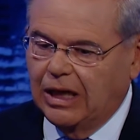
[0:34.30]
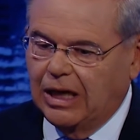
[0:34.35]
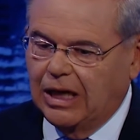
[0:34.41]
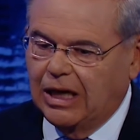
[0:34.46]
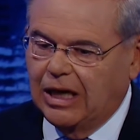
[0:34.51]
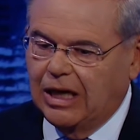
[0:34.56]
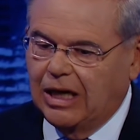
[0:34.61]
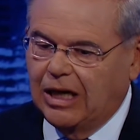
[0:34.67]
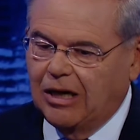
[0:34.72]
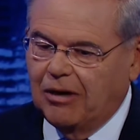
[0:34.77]

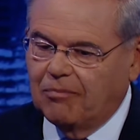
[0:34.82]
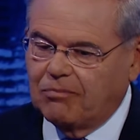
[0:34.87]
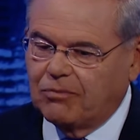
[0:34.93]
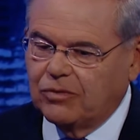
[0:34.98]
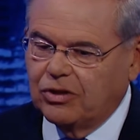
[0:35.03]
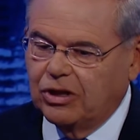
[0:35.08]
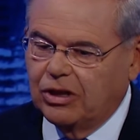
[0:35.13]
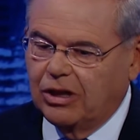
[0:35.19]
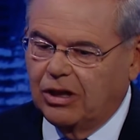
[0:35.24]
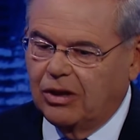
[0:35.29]
uh,
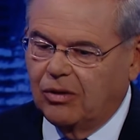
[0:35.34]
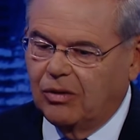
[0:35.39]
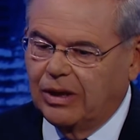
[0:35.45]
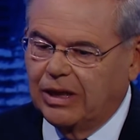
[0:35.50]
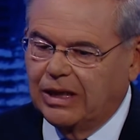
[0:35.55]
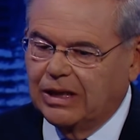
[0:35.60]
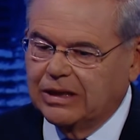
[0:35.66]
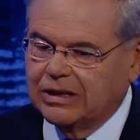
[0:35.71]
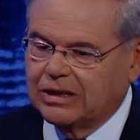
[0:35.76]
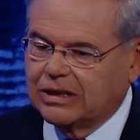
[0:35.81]
you know,
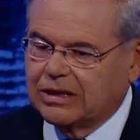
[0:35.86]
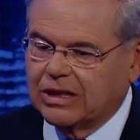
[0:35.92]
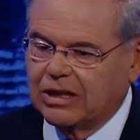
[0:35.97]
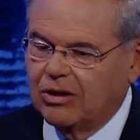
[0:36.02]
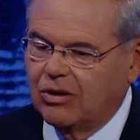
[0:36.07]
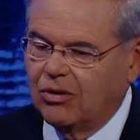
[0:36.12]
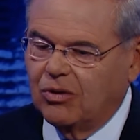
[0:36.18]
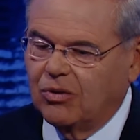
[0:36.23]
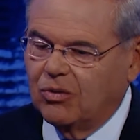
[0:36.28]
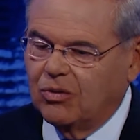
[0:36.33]
uh, it's
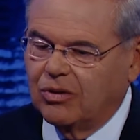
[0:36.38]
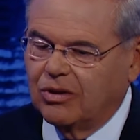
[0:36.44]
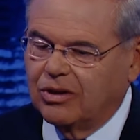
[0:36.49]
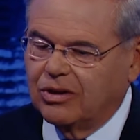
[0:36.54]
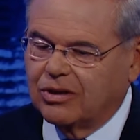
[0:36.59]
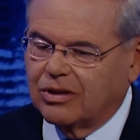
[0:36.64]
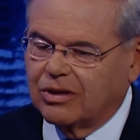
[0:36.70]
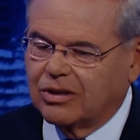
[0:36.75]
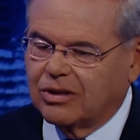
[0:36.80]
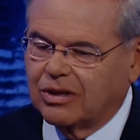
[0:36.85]
so,
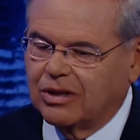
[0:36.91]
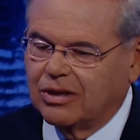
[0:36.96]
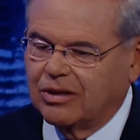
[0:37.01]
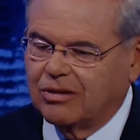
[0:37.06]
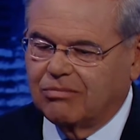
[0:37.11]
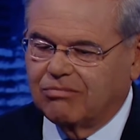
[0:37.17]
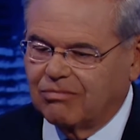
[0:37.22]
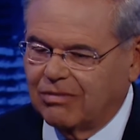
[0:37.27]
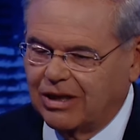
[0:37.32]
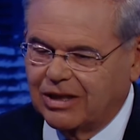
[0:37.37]
it's, uh,
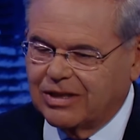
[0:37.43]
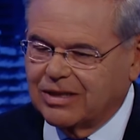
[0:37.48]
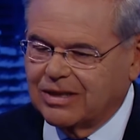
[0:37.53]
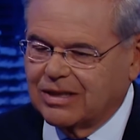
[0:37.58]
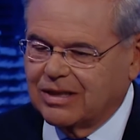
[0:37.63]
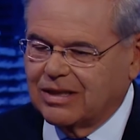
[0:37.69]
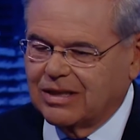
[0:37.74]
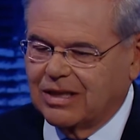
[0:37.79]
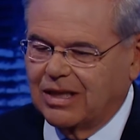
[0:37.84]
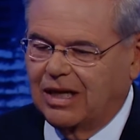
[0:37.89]

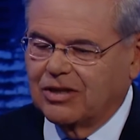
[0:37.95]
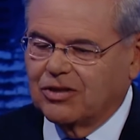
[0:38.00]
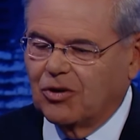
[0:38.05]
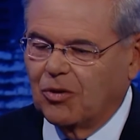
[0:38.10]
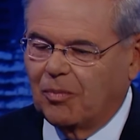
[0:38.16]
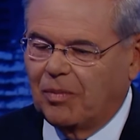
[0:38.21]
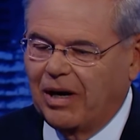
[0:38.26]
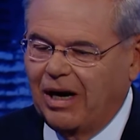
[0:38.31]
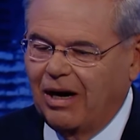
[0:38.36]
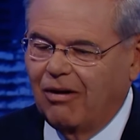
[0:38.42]
as, as her
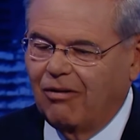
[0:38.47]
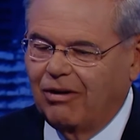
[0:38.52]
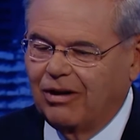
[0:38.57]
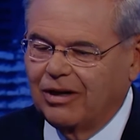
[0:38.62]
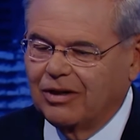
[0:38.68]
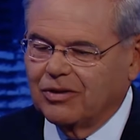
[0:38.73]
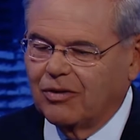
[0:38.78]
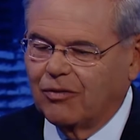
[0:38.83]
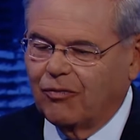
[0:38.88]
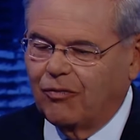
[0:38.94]
parent,
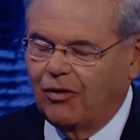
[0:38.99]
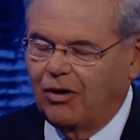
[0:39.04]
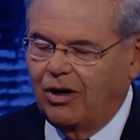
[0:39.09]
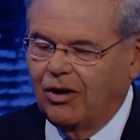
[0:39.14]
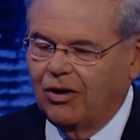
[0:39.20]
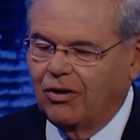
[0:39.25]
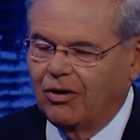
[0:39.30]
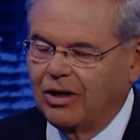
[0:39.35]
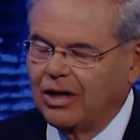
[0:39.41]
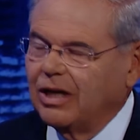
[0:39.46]
as her
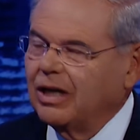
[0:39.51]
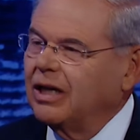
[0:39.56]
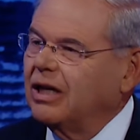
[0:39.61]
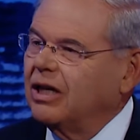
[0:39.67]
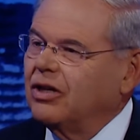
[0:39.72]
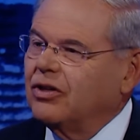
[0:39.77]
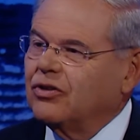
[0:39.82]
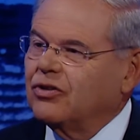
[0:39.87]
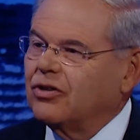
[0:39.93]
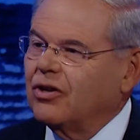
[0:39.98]
father,
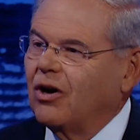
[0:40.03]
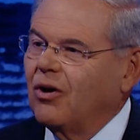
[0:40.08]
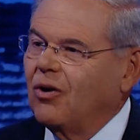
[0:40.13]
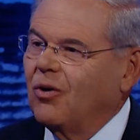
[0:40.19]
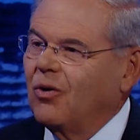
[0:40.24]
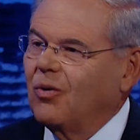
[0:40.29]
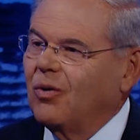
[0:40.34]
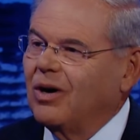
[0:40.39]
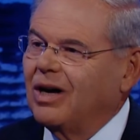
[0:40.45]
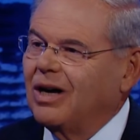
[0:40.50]
it's
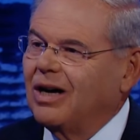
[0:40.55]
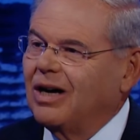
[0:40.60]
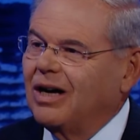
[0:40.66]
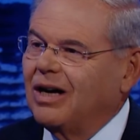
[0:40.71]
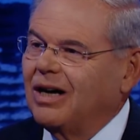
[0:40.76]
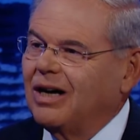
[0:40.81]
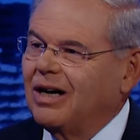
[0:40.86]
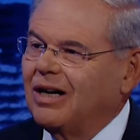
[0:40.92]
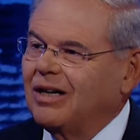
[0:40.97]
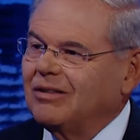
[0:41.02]
so,
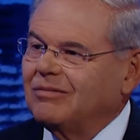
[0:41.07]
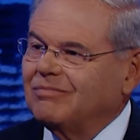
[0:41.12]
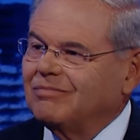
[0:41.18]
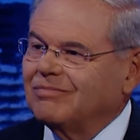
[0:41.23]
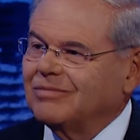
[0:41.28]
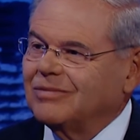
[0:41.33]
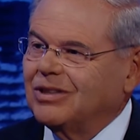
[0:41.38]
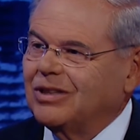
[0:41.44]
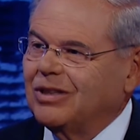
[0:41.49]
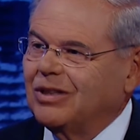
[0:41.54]
uh,
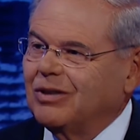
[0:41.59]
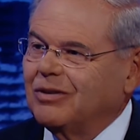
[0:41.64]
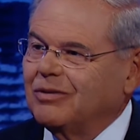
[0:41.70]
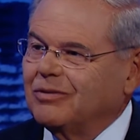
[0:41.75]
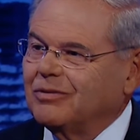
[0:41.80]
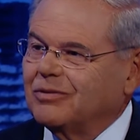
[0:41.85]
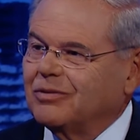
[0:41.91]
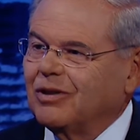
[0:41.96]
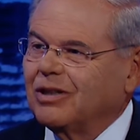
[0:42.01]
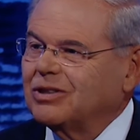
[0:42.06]
you know,
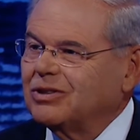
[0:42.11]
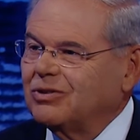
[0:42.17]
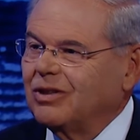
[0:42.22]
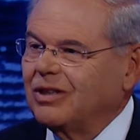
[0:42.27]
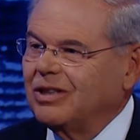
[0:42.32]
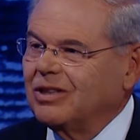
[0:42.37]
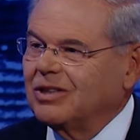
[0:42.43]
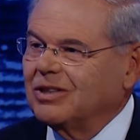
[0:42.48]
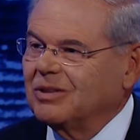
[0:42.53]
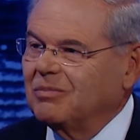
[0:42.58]

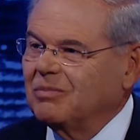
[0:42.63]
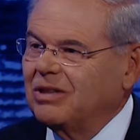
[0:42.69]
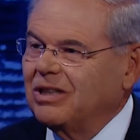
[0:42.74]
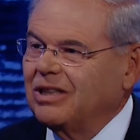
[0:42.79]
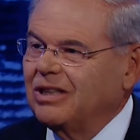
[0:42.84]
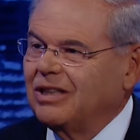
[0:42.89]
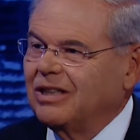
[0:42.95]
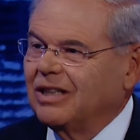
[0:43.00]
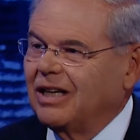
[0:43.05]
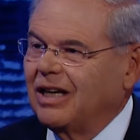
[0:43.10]
frustrating to
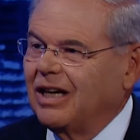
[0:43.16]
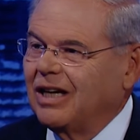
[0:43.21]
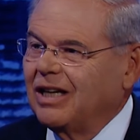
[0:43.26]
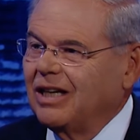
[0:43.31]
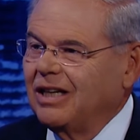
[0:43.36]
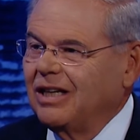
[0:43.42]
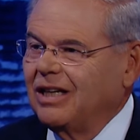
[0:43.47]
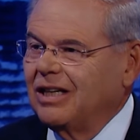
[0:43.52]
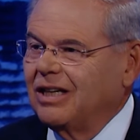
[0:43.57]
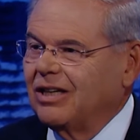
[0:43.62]
me that,
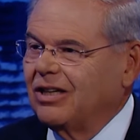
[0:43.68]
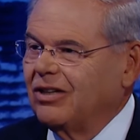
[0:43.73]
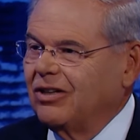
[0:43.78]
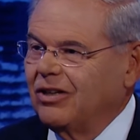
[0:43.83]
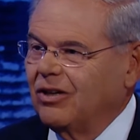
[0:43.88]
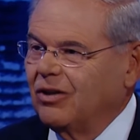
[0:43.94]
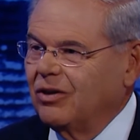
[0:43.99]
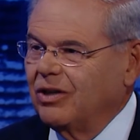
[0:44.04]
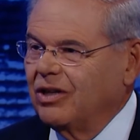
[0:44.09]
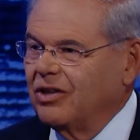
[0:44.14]
you
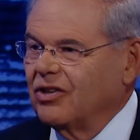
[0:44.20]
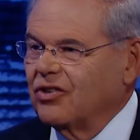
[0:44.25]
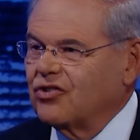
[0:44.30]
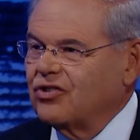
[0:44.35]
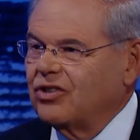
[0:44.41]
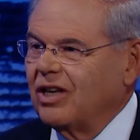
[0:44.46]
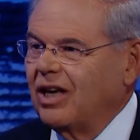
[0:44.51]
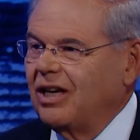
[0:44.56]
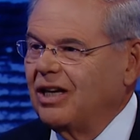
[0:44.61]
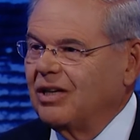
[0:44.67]
know, in the
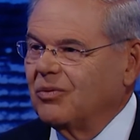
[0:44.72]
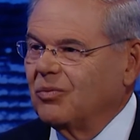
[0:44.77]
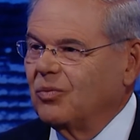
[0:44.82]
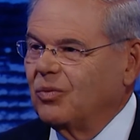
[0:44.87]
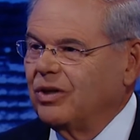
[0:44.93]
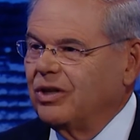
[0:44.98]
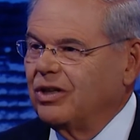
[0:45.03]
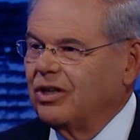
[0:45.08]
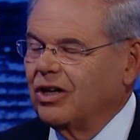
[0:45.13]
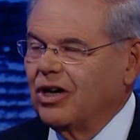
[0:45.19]
Senate,
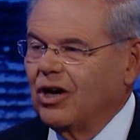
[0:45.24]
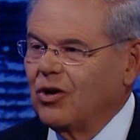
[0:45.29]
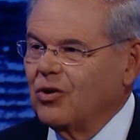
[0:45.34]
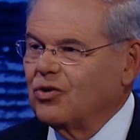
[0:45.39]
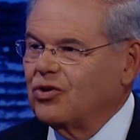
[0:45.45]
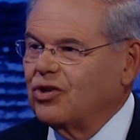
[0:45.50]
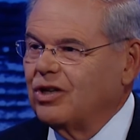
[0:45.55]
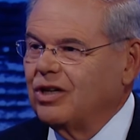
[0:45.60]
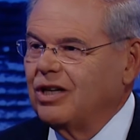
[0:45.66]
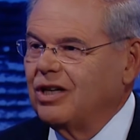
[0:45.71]
we
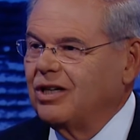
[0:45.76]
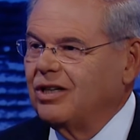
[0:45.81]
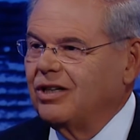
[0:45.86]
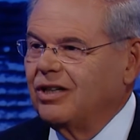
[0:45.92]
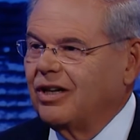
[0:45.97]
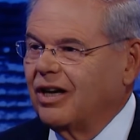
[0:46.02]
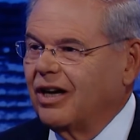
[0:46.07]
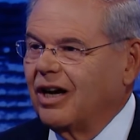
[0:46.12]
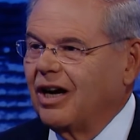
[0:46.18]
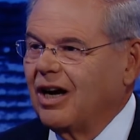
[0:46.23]
negotiated
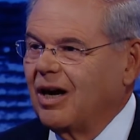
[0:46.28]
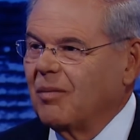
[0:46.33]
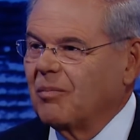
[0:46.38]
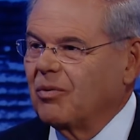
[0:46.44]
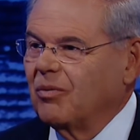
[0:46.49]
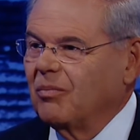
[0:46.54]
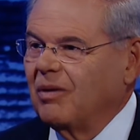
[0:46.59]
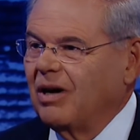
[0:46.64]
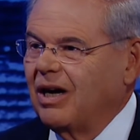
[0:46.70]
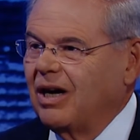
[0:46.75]
a
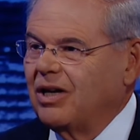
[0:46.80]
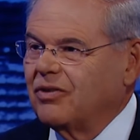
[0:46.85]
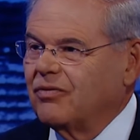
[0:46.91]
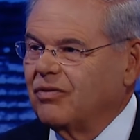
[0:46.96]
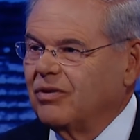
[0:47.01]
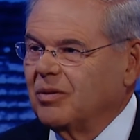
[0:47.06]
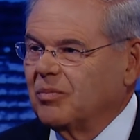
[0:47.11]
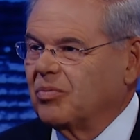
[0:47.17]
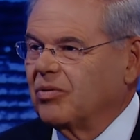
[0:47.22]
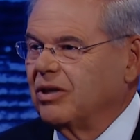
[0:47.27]
compromise
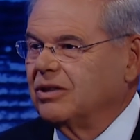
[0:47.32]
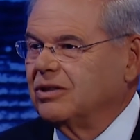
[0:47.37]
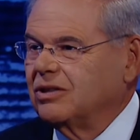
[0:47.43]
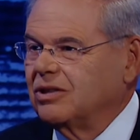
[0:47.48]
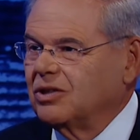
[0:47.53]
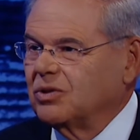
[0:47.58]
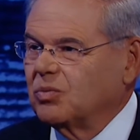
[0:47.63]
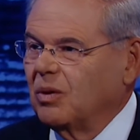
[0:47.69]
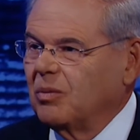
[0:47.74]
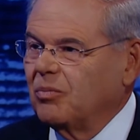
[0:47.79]
from the
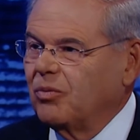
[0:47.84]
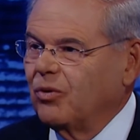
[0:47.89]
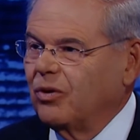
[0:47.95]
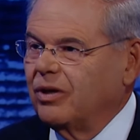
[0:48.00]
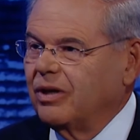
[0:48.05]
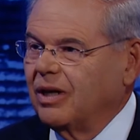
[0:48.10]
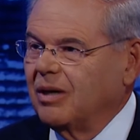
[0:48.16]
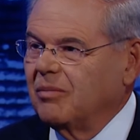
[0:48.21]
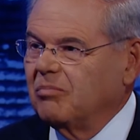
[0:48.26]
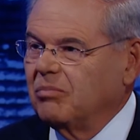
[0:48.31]
president's one point
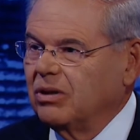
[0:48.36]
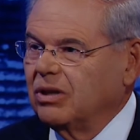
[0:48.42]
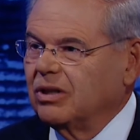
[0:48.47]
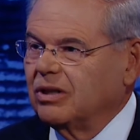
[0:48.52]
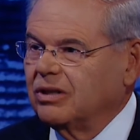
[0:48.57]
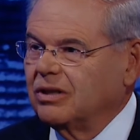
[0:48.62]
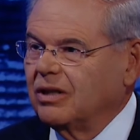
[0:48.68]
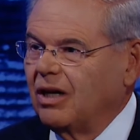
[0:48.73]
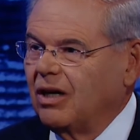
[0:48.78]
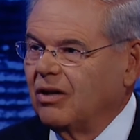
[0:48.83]
nine
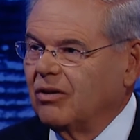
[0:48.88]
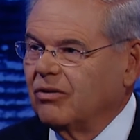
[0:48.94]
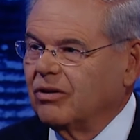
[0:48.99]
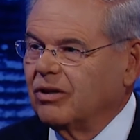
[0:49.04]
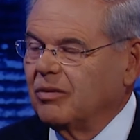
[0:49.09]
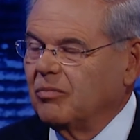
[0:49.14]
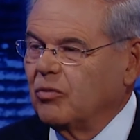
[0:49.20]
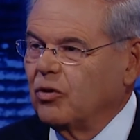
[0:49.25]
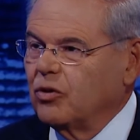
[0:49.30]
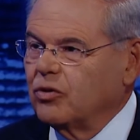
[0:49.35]
billion dollar
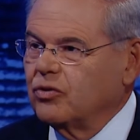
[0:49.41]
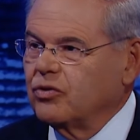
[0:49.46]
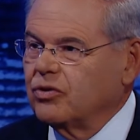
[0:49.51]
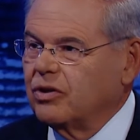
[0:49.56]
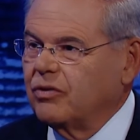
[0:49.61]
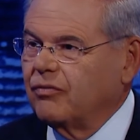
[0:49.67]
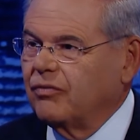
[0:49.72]
emergency